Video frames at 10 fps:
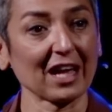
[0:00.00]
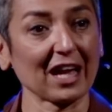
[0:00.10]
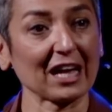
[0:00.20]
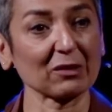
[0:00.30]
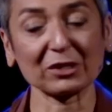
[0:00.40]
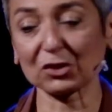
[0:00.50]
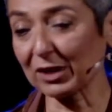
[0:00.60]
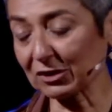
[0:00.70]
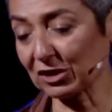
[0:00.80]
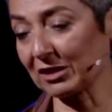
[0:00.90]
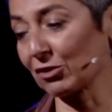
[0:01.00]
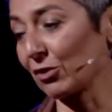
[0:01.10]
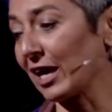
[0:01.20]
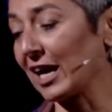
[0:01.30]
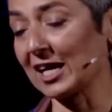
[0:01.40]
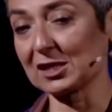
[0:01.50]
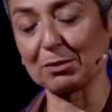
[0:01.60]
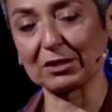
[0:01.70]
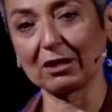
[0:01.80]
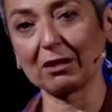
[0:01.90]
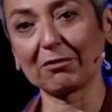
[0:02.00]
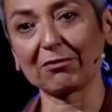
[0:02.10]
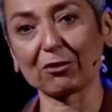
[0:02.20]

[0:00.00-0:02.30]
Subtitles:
I was rushed into the hospital for